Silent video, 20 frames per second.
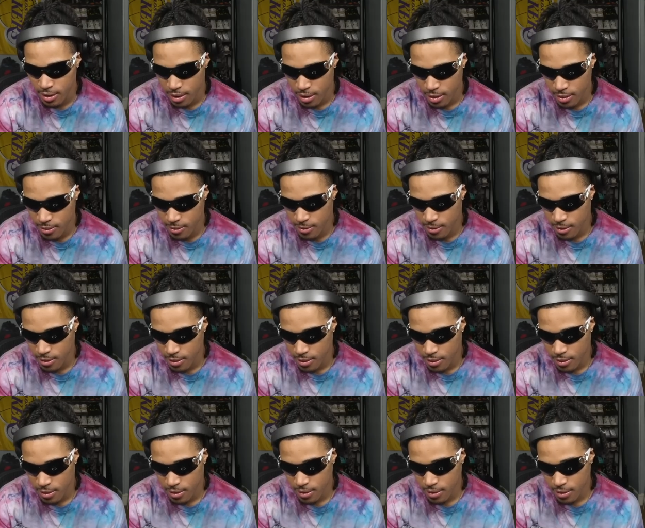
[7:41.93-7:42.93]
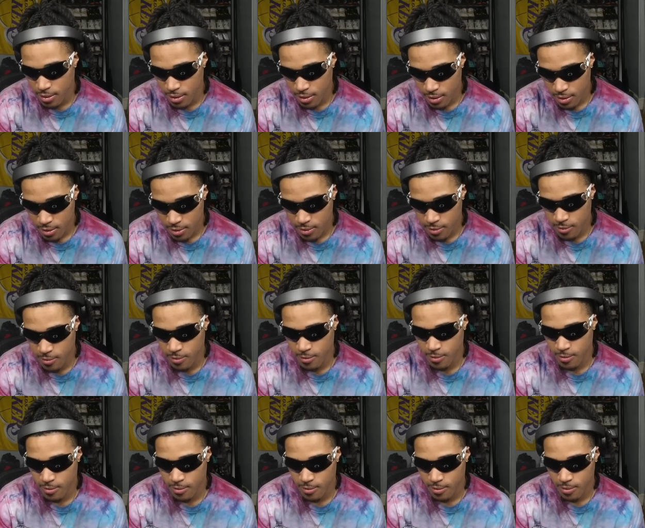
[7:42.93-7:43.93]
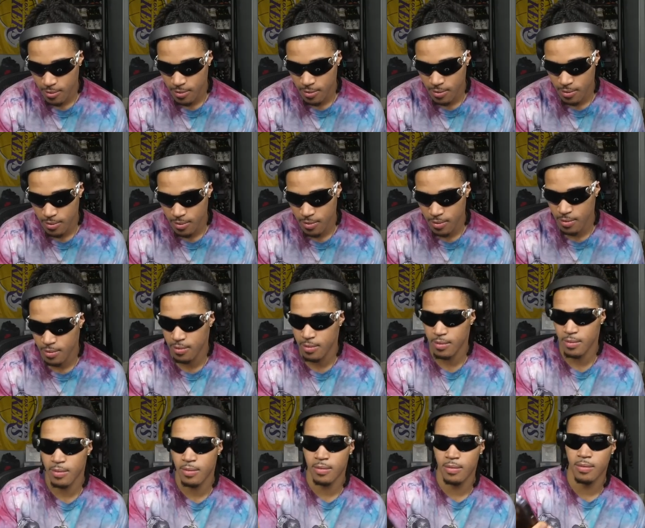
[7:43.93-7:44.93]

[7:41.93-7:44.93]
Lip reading: Nobody speaks.